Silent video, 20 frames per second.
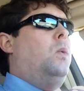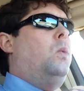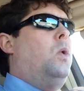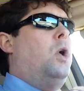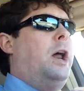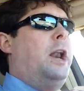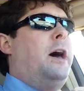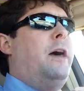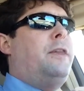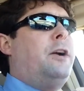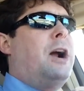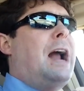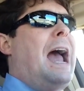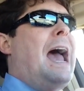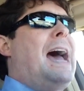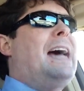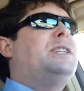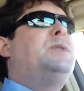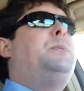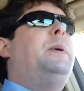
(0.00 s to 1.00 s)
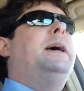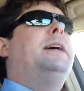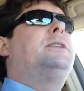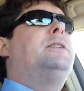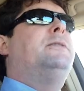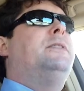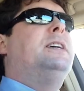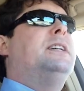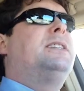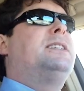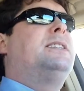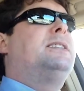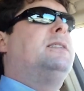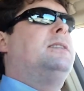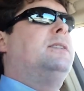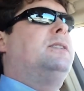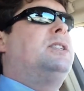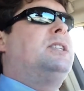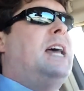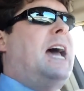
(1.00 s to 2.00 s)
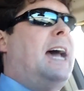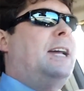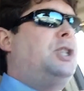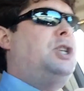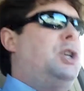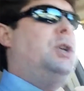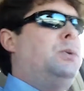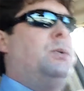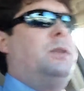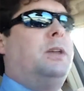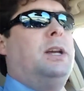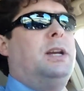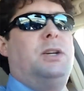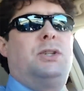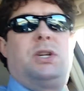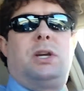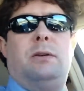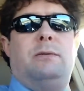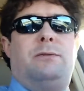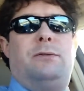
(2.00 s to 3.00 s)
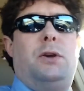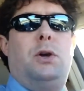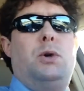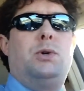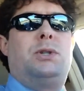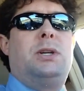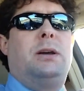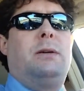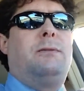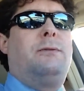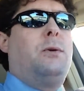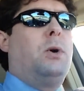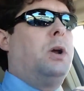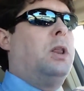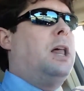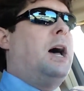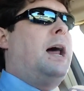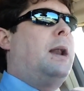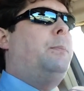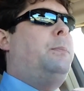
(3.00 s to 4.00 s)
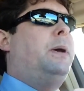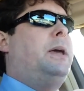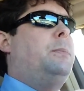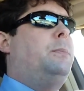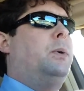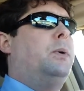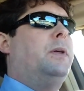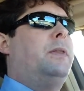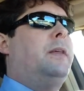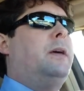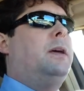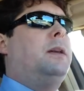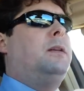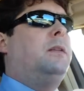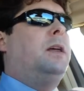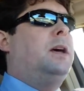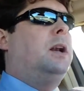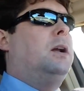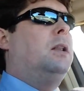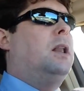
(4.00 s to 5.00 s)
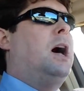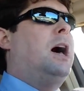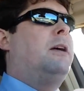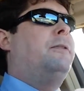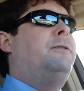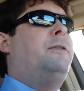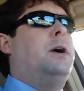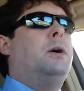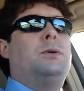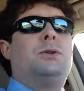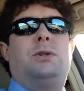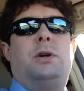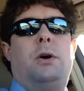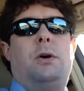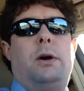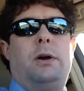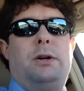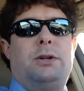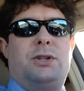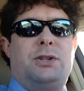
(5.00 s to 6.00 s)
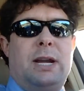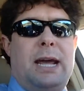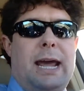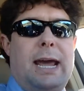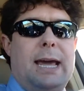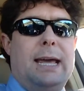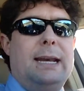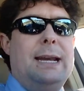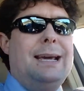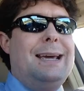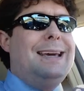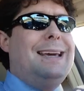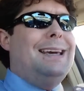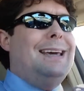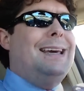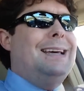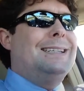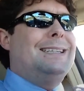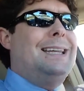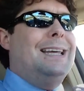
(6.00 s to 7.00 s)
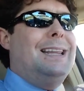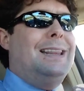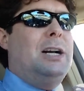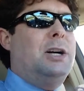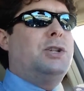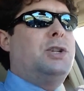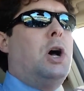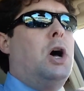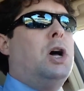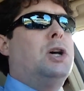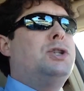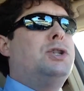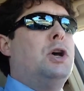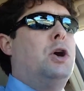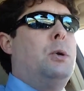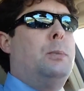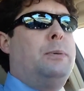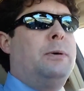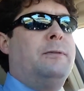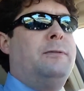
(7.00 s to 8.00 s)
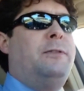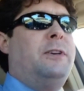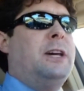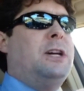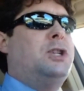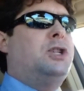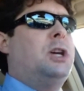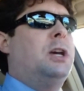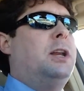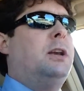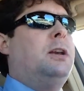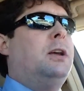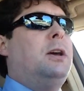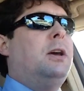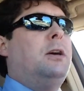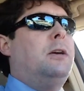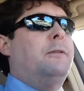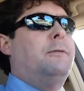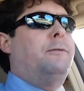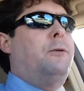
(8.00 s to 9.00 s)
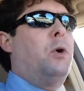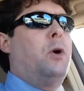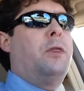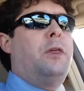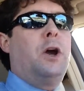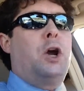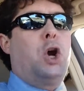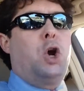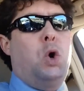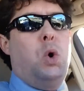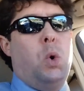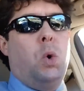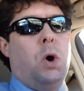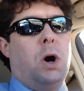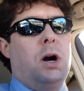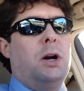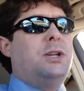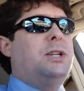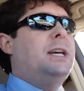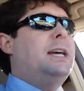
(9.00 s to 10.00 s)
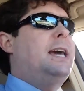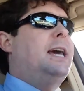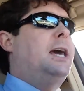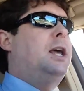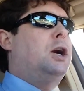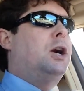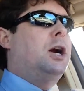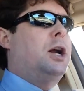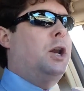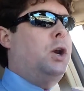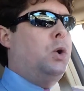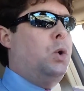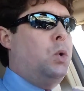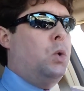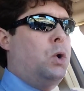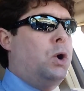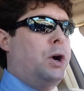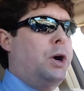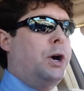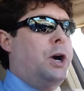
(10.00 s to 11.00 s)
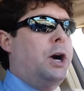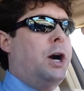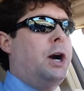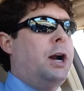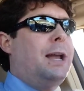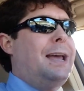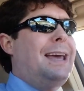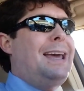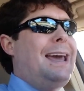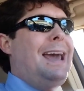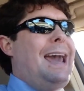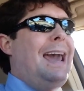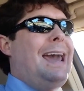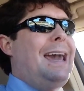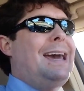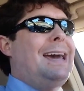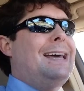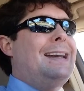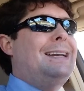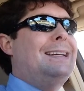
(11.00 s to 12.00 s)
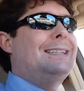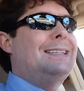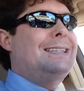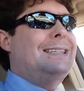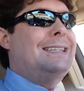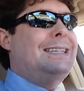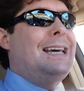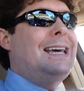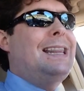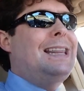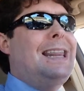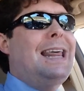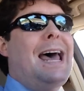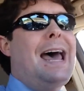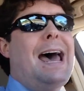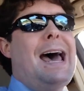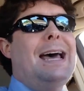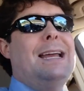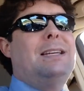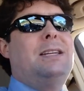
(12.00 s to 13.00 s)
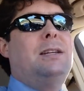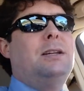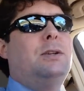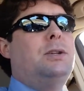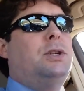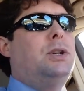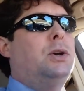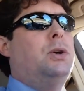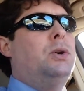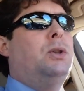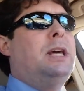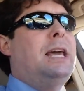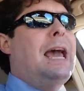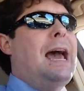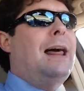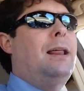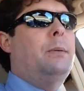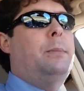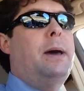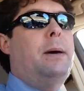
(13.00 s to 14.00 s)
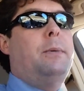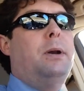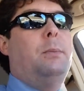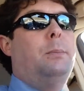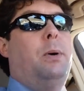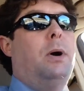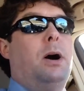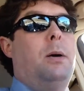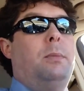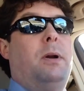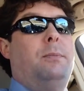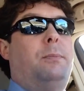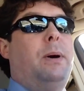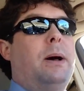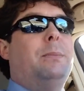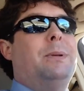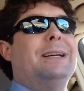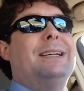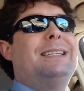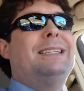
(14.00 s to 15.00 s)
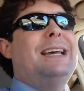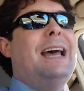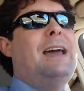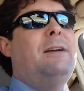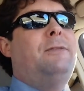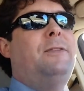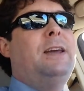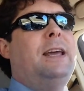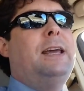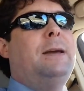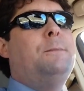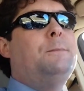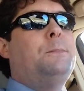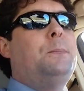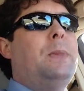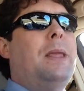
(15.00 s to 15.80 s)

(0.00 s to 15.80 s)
One other aspect of this statute that is confusing for a lot of people and that a lot of folks don't understand is that there's also a provision for the court to enter an order and send that to the Alabama Department of Public Safety,